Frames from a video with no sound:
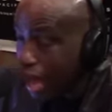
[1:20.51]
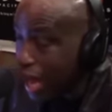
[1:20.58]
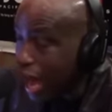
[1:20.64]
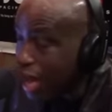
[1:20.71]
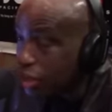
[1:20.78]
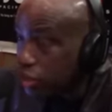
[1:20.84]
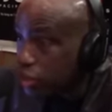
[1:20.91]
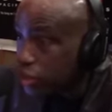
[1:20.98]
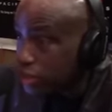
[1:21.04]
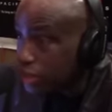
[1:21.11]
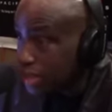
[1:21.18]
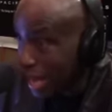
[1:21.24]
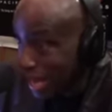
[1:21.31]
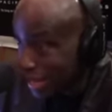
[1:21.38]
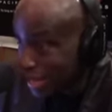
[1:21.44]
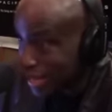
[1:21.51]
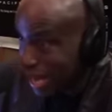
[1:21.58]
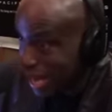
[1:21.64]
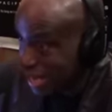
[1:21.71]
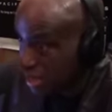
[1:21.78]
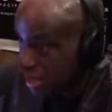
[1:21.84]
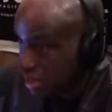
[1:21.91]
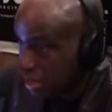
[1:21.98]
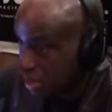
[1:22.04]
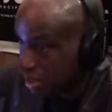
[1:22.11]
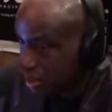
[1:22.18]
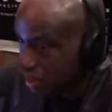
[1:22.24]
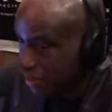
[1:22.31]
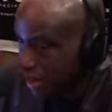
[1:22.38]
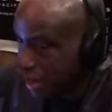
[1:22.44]
I understand that.
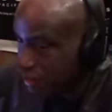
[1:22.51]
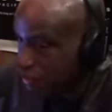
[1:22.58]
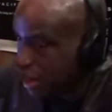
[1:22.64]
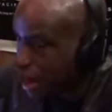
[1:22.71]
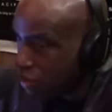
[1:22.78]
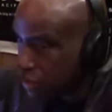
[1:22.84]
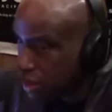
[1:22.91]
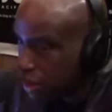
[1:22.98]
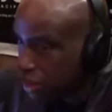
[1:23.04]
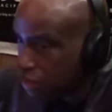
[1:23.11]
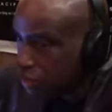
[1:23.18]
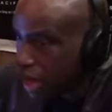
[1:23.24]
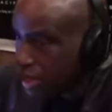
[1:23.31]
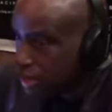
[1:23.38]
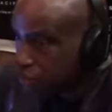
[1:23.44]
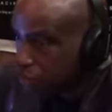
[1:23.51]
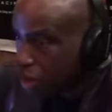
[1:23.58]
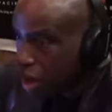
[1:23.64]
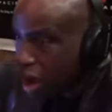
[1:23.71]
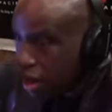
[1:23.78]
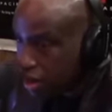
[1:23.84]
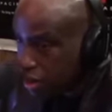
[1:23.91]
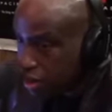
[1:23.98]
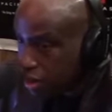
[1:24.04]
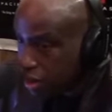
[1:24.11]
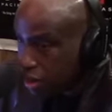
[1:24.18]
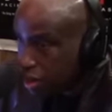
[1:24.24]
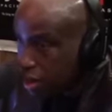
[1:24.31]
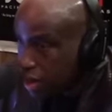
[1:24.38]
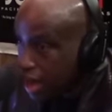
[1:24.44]
Okay? I really do. As a blogger,
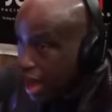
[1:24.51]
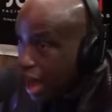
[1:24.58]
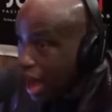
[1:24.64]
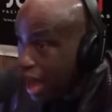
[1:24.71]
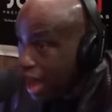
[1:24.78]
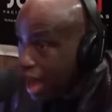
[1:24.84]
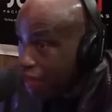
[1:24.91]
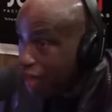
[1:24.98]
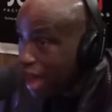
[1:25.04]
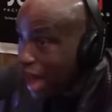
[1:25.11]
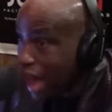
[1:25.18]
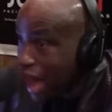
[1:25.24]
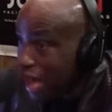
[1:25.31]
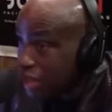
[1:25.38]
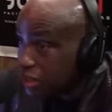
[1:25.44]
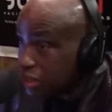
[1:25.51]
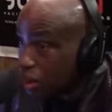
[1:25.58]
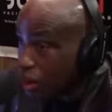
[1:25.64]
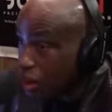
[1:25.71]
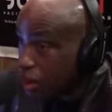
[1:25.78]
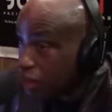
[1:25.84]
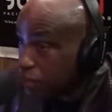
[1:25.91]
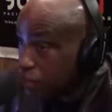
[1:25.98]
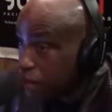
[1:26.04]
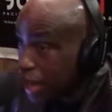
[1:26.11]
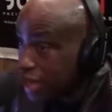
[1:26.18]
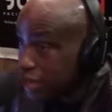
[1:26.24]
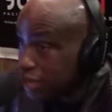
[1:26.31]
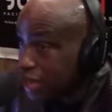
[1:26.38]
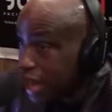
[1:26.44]
I have ads on
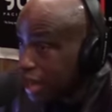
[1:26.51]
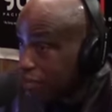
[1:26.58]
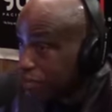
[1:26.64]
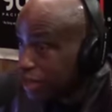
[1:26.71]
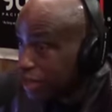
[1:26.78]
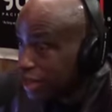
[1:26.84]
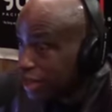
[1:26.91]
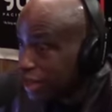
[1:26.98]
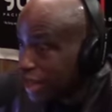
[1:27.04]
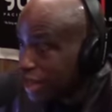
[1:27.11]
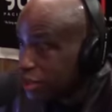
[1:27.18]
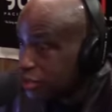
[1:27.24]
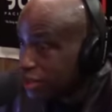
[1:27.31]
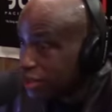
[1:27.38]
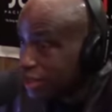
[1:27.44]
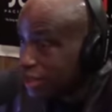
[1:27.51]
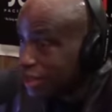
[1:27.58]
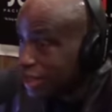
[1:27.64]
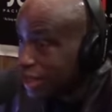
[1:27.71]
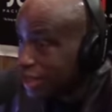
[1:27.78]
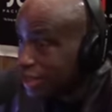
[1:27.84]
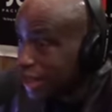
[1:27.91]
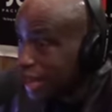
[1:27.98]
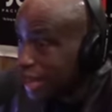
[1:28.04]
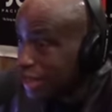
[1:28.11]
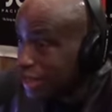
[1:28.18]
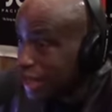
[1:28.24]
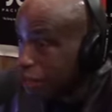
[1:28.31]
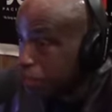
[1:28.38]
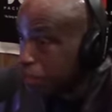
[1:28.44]
my site, but the interesting thing is that
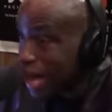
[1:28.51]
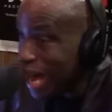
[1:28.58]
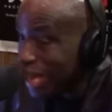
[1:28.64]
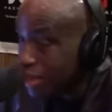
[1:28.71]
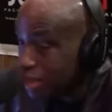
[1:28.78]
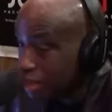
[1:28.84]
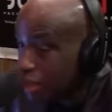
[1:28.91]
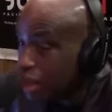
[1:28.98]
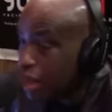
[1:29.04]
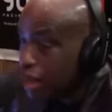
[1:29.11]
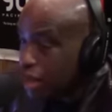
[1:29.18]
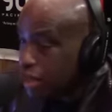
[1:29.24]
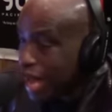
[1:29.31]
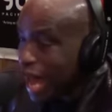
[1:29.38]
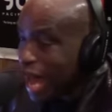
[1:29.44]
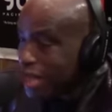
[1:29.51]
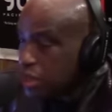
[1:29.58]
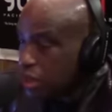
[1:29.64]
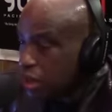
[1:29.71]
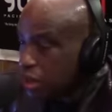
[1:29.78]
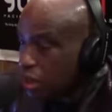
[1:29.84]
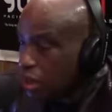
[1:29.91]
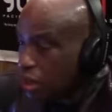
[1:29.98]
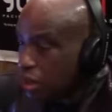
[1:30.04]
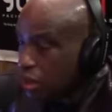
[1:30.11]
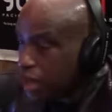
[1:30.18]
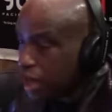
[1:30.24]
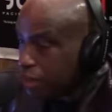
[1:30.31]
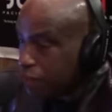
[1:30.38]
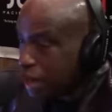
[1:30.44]
it's a passive. The ads on
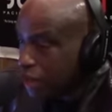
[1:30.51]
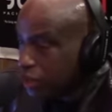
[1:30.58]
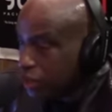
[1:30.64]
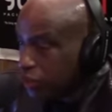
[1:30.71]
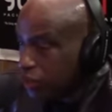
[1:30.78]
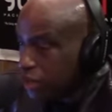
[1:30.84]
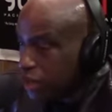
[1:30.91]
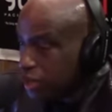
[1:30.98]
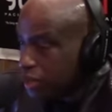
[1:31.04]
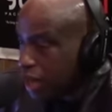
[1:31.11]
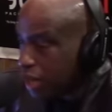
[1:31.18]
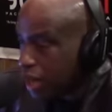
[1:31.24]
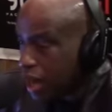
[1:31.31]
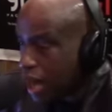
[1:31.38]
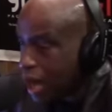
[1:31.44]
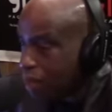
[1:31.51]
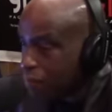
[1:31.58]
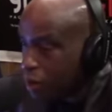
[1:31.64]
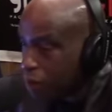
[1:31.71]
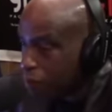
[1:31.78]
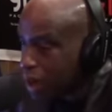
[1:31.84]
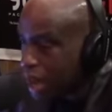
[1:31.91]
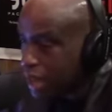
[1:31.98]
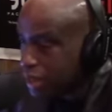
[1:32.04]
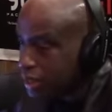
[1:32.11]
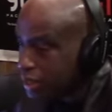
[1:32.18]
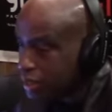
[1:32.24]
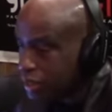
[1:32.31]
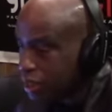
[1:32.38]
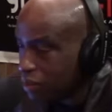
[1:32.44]
EgbertoWillis.com or
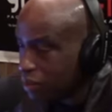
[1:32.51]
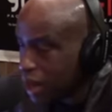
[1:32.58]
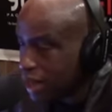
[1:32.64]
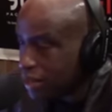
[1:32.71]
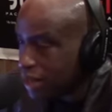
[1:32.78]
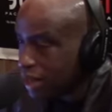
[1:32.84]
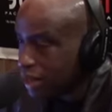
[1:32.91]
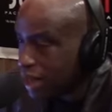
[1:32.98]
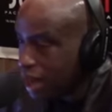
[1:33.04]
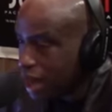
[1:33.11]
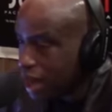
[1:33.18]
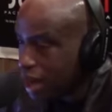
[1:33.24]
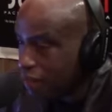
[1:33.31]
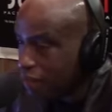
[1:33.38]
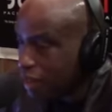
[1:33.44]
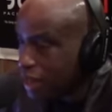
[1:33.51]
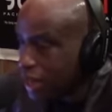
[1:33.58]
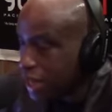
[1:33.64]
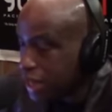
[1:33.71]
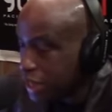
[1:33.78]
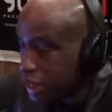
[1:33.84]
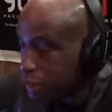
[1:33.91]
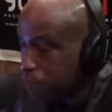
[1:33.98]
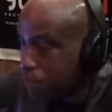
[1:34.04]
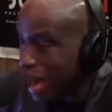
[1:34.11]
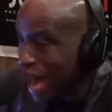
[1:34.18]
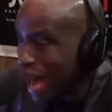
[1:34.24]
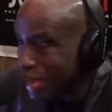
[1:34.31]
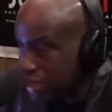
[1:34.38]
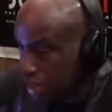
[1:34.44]
PoliticsDoneRight.com, it's
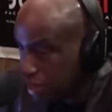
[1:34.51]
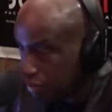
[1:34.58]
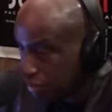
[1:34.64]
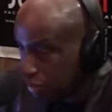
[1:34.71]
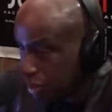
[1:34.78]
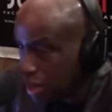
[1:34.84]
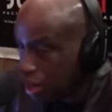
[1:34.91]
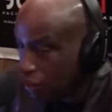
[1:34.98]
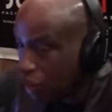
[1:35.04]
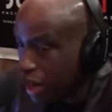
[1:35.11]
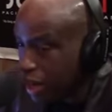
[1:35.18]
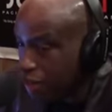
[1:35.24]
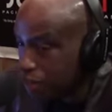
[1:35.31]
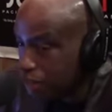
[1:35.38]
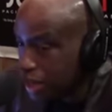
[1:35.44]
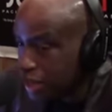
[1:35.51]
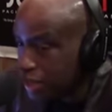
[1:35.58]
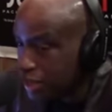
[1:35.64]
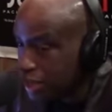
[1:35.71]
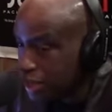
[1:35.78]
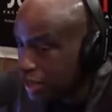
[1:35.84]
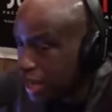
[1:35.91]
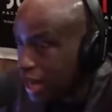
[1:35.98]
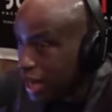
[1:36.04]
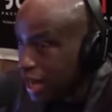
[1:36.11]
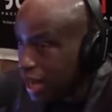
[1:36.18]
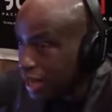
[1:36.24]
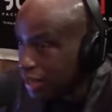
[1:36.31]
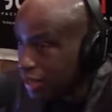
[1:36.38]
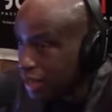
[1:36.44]
passive. What it means is
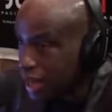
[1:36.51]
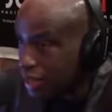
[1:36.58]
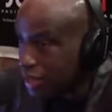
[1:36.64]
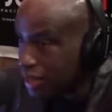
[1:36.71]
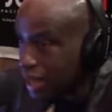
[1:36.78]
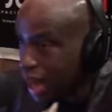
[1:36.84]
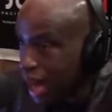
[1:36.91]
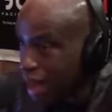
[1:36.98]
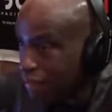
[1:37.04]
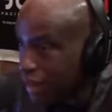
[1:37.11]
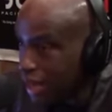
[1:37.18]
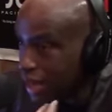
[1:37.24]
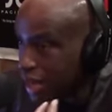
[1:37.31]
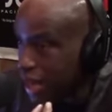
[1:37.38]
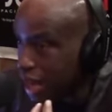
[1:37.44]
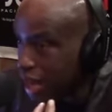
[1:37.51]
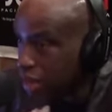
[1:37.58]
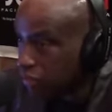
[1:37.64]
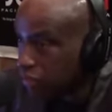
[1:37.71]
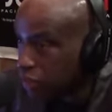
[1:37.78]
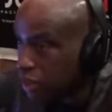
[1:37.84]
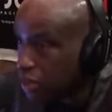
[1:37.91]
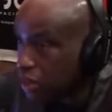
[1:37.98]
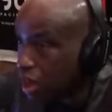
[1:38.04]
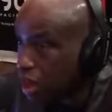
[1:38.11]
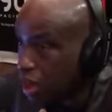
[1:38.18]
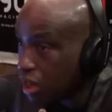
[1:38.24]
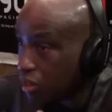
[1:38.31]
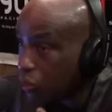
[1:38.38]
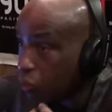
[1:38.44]
it doesn't have any influence
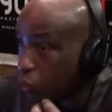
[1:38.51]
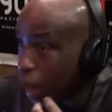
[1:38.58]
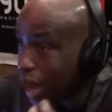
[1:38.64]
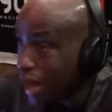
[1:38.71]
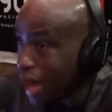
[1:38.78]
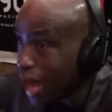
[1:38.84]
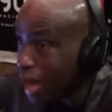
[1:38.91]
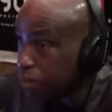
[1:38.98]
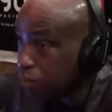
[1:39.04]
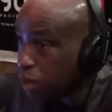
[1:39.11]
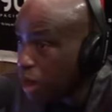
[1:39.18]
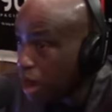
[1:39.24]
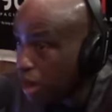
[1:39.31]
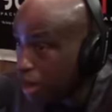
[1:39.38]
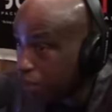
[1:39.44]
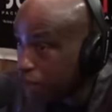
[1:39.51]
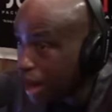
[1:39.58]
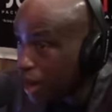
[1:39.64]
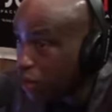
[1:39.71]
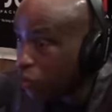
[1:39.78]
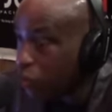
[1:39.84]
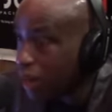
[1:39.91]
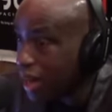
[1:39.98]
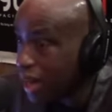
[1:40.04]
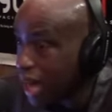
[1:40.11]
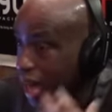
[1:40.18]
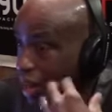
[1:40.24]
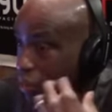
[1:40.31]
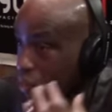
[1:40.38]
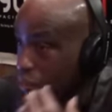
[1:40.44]
on what I blog about, what
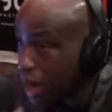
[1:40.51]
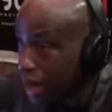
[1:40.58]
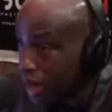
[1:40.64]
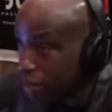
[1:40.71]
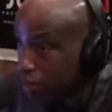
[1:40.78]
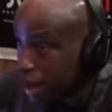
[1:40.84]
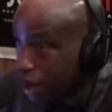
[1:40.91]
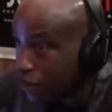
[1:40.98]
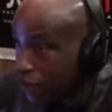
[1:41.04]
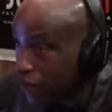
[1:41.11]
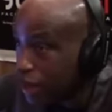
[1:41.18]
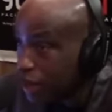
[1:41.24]
I write about,